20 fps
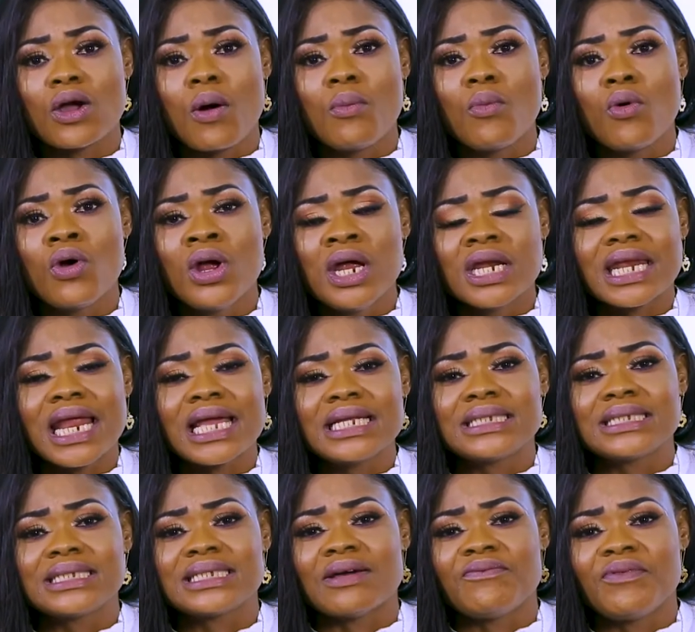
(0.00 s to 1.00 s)
omo
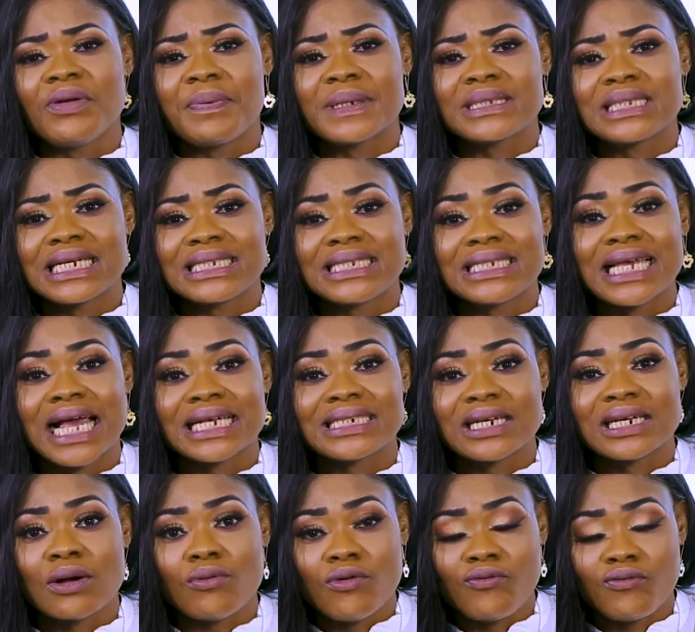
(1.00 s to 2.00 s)
97% ya
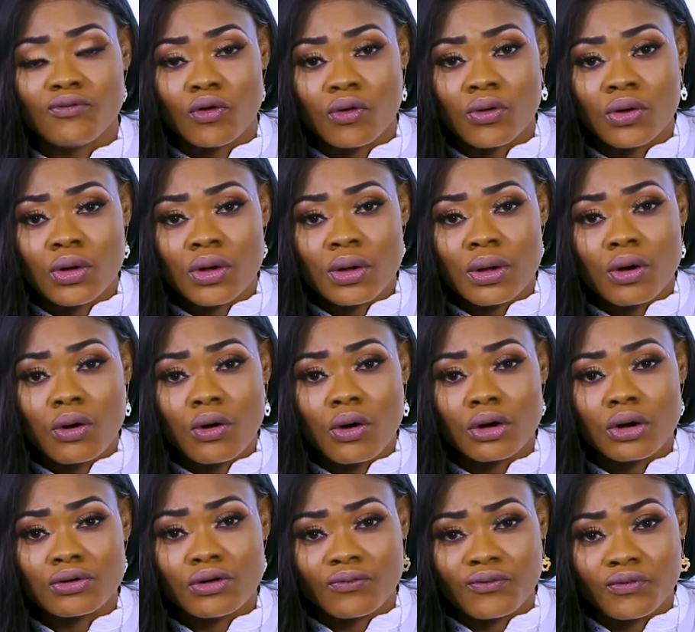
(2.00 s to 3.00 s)
shawofo
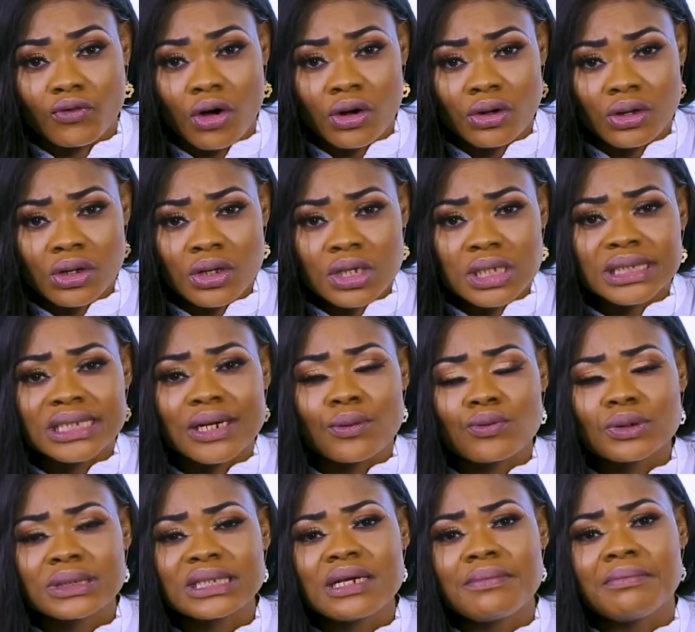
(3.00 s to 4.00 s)
odofo se
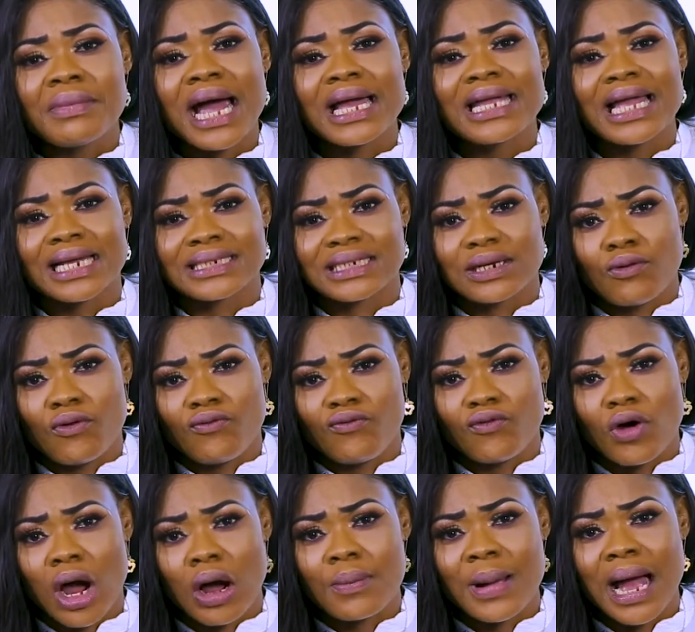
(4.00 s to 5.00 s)
wo se ma ya
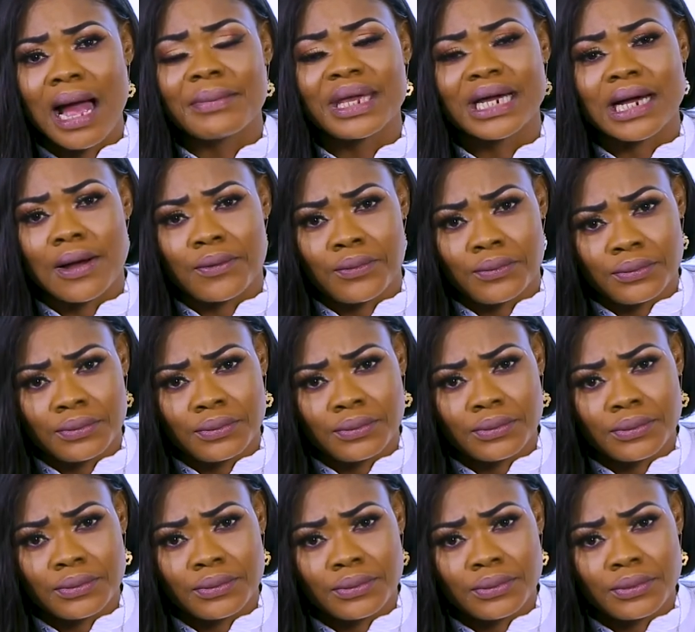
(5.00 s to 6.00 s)
shawofo a o ma me ka ho
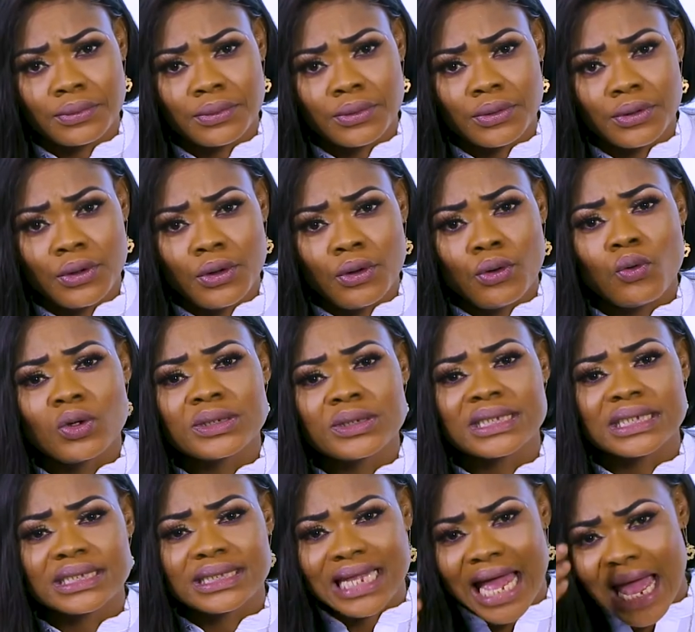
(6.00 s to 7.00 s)
wo
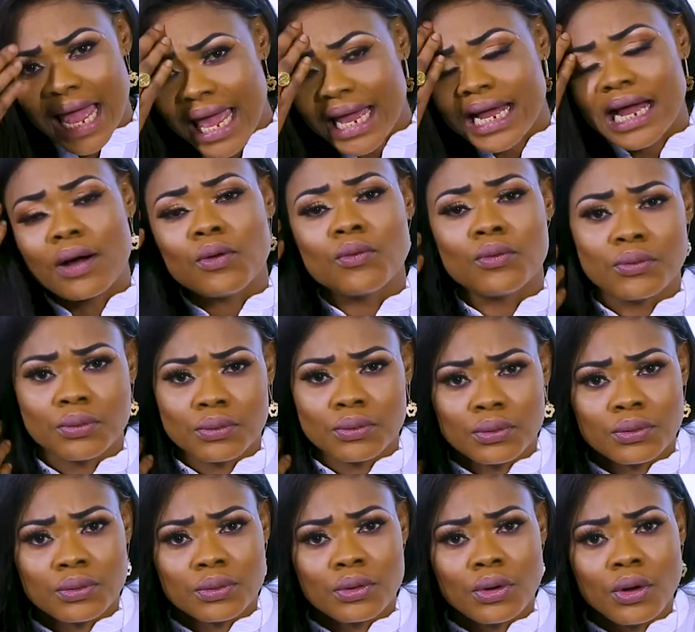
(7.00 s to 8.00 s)
sister e ka ho
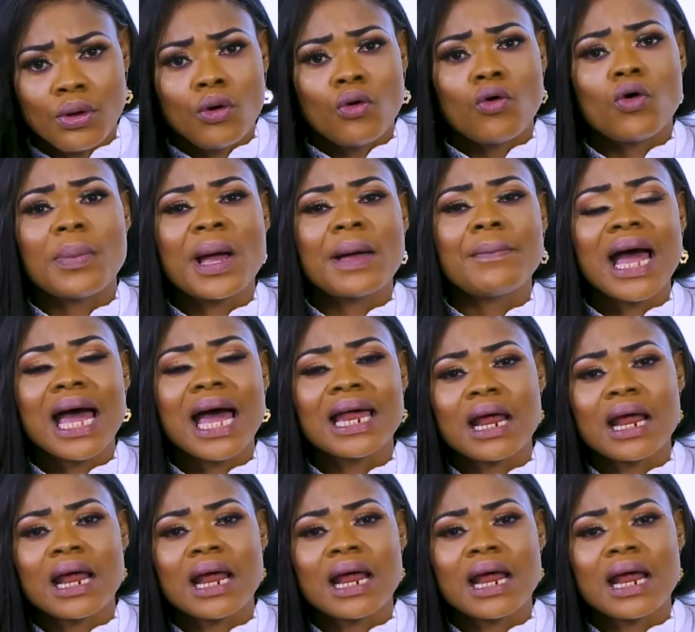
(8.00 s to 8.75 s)
wo baba